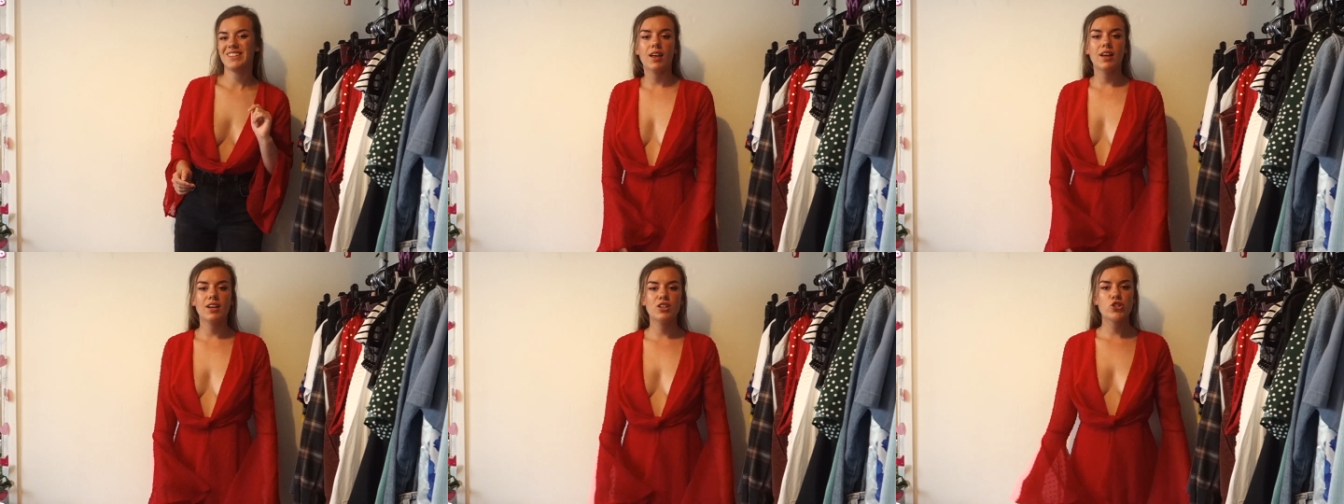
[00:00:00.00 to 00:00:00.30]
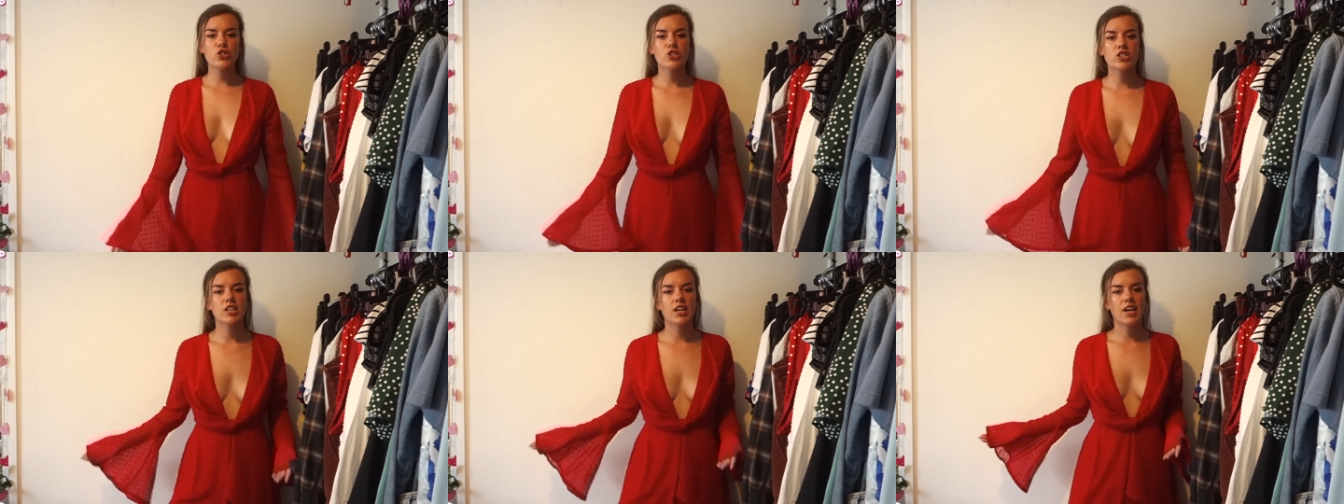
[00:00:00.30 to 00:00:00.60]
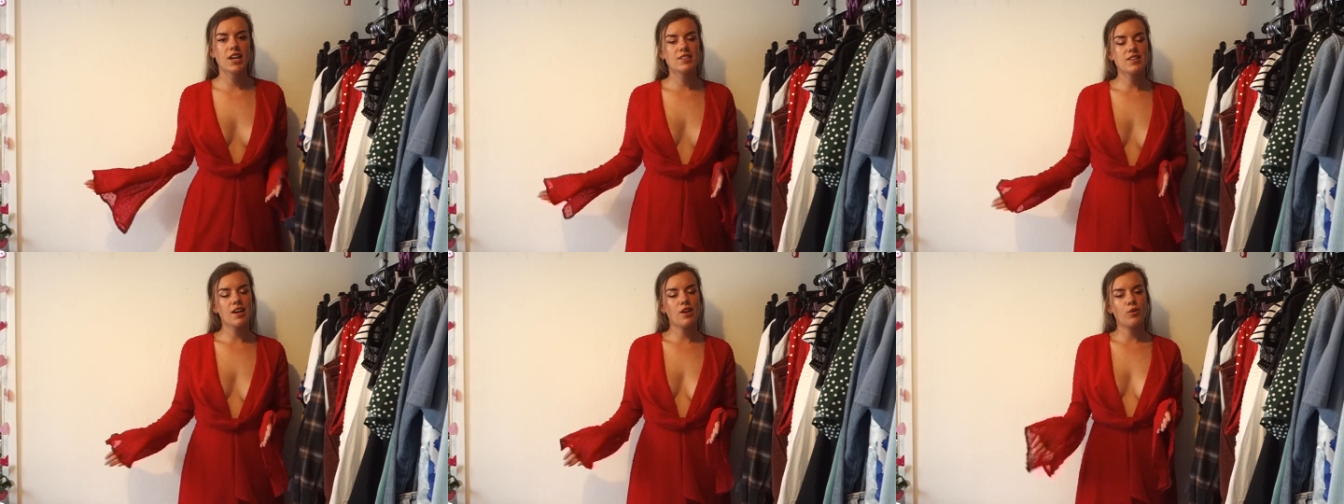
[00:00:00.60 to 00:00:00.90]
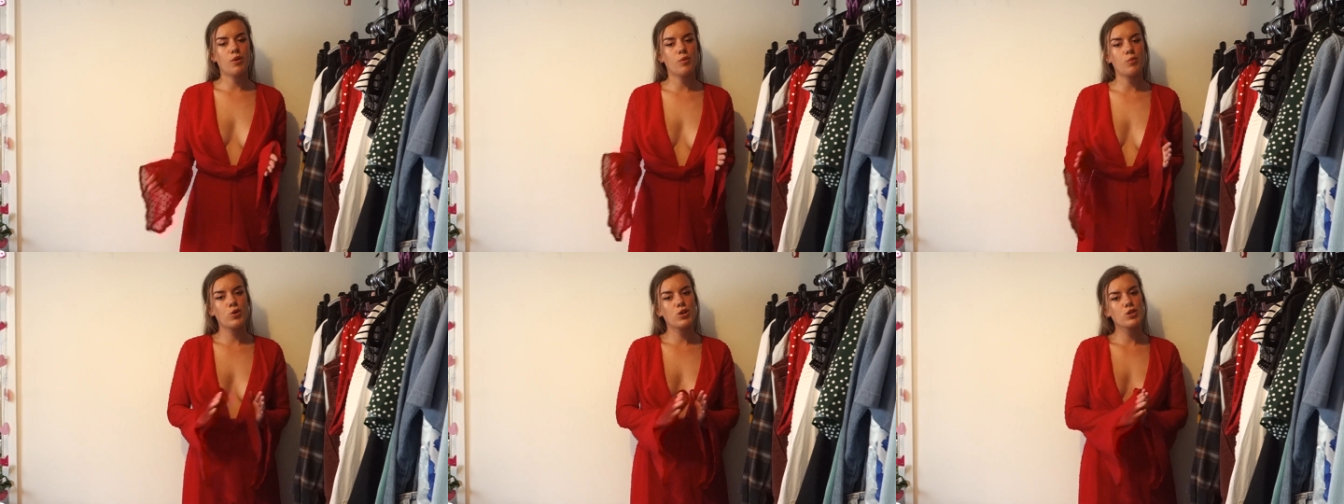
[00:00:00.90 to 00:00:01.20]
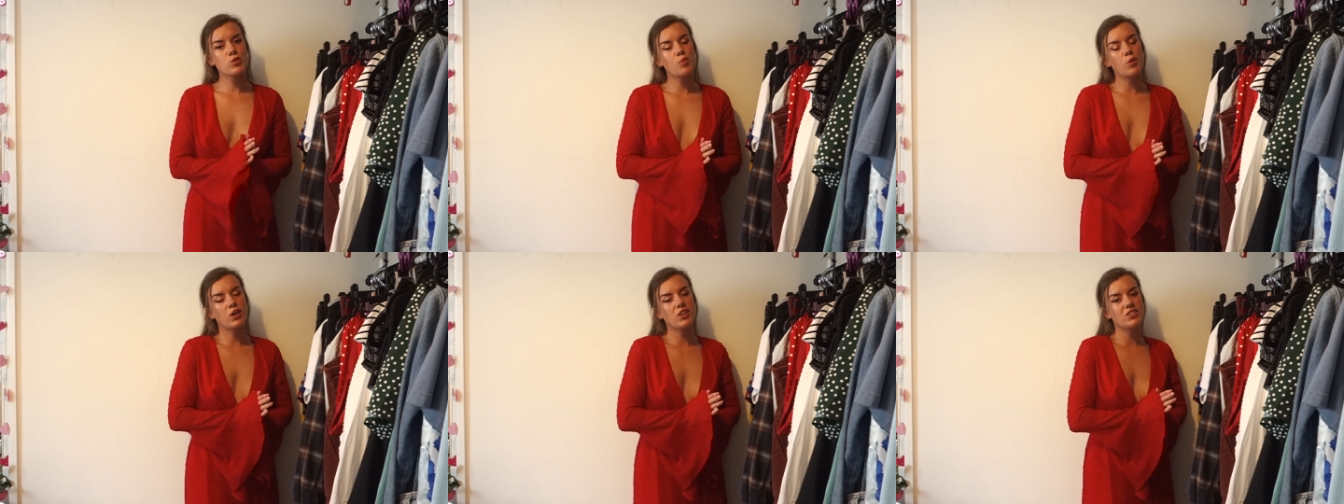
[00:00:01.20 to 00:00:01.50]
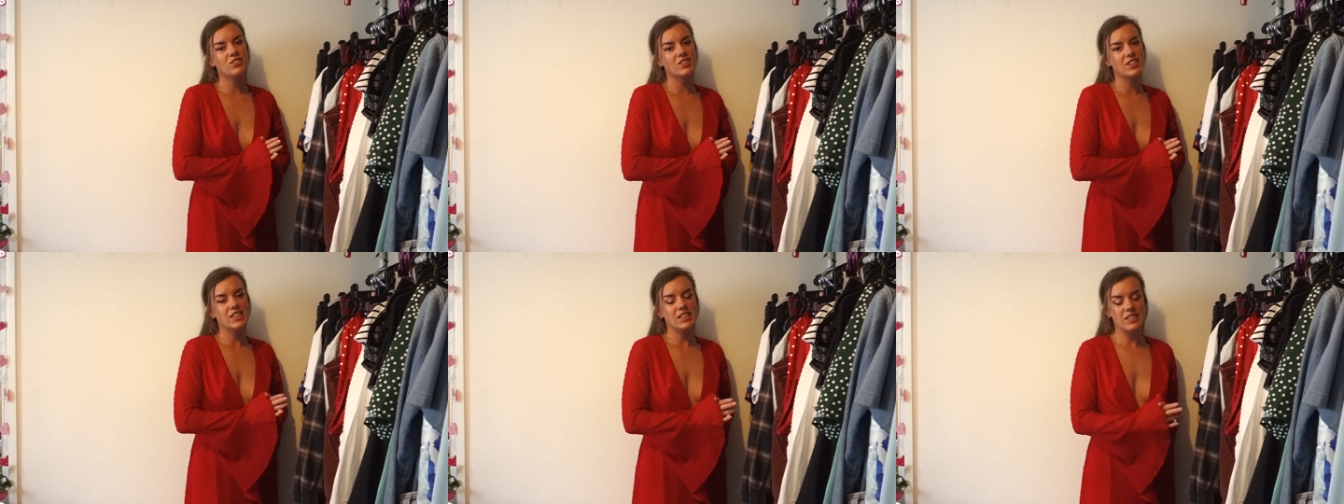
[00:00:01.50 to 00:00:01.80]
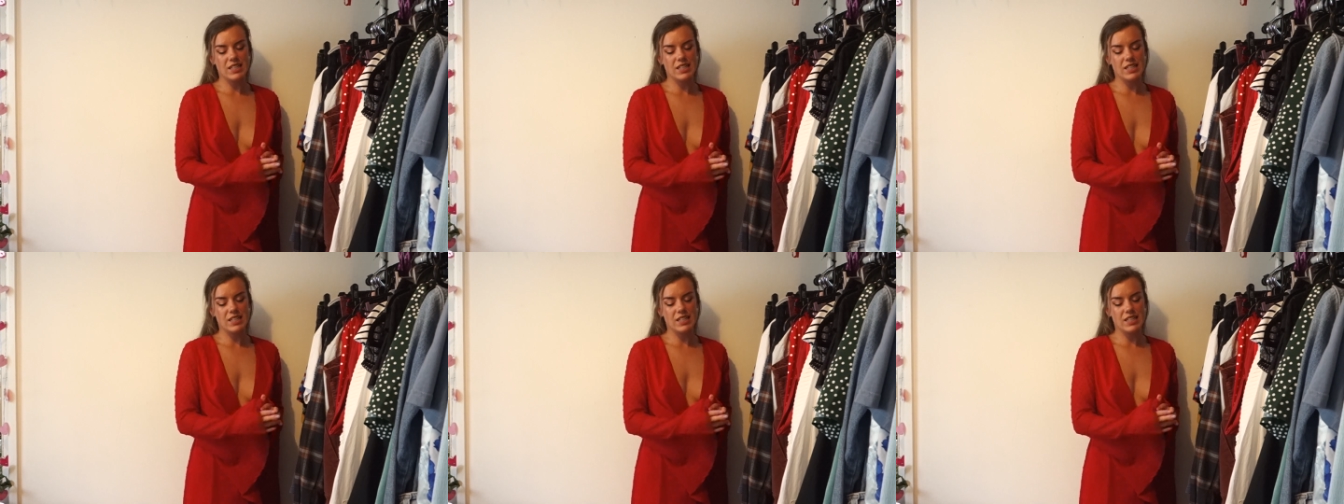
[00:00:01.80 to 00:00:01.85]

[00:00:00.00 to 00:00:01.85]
And just in case anyone was wondering,